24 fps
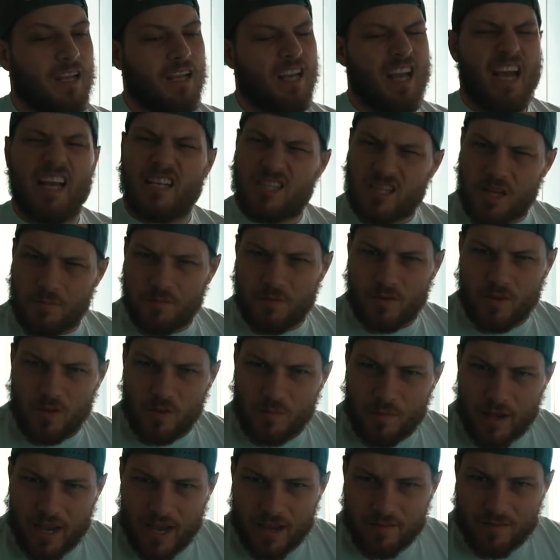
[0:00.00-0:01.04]
as some of you
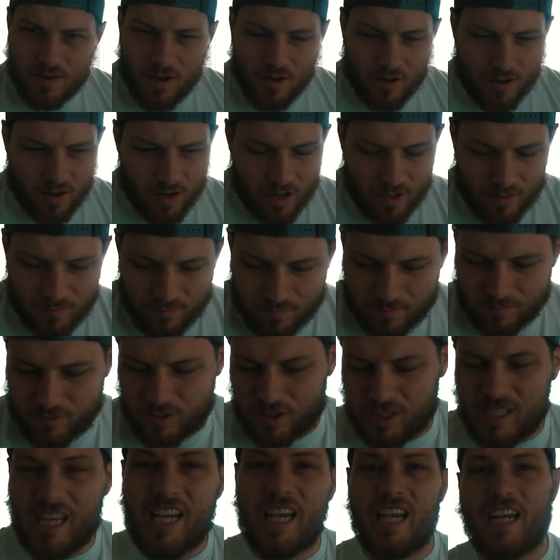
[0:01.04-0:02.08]
may have no, uh,
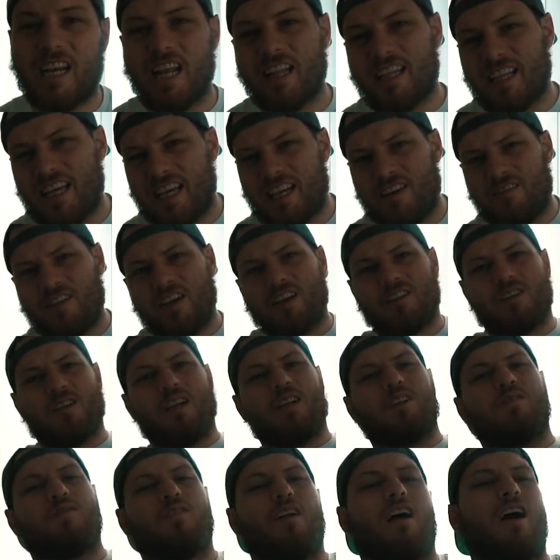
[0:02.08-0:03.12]
seen at the end of
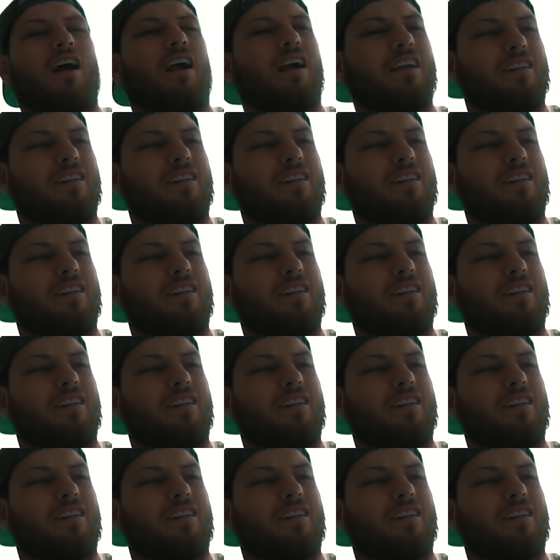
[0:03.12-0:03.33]
yesterday's vlog,